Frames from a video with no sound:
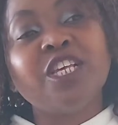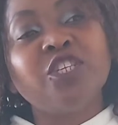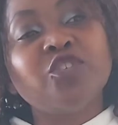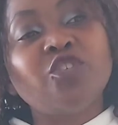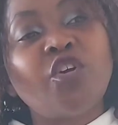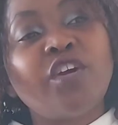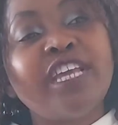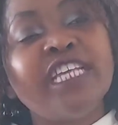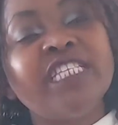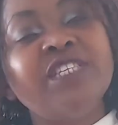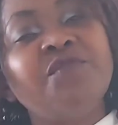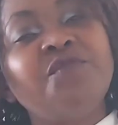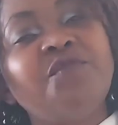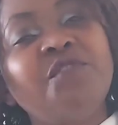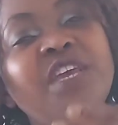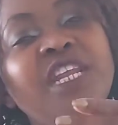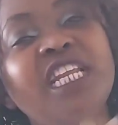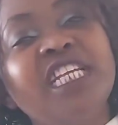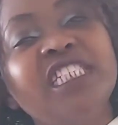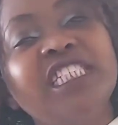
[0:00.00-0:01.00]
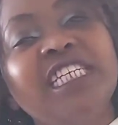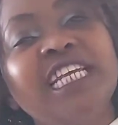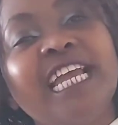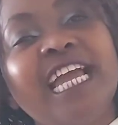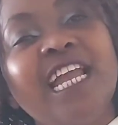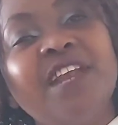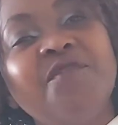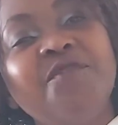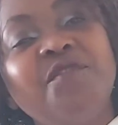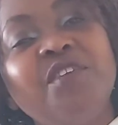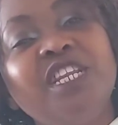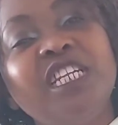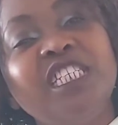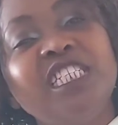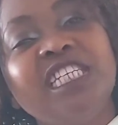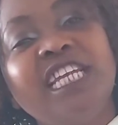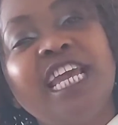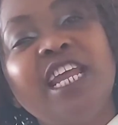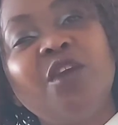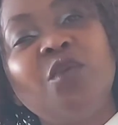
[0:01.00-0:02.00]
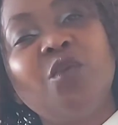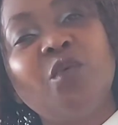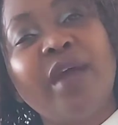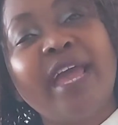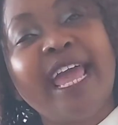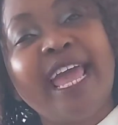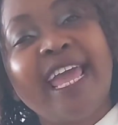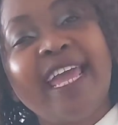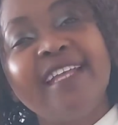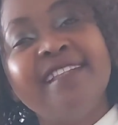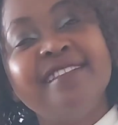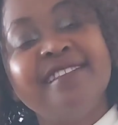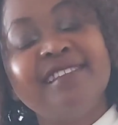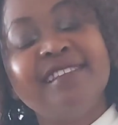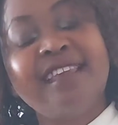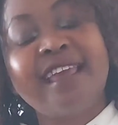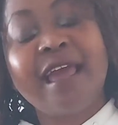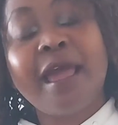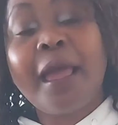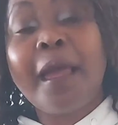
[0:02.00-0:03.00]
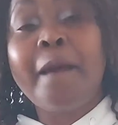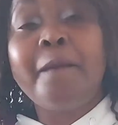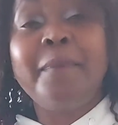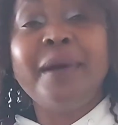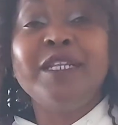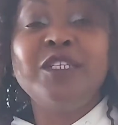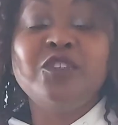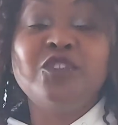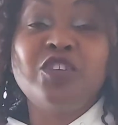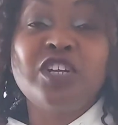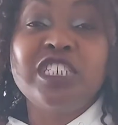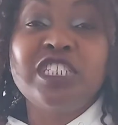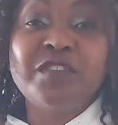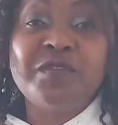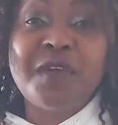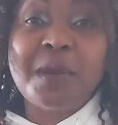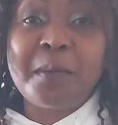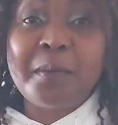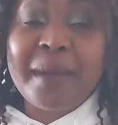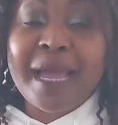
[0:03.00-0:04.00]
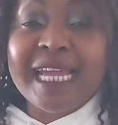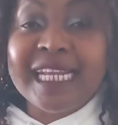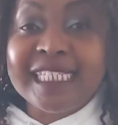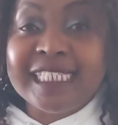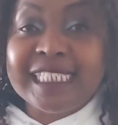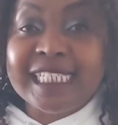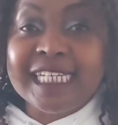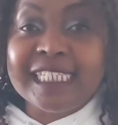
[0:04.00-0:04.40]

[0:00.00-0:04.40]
So it's finishing and wear and tear, but you don't even mind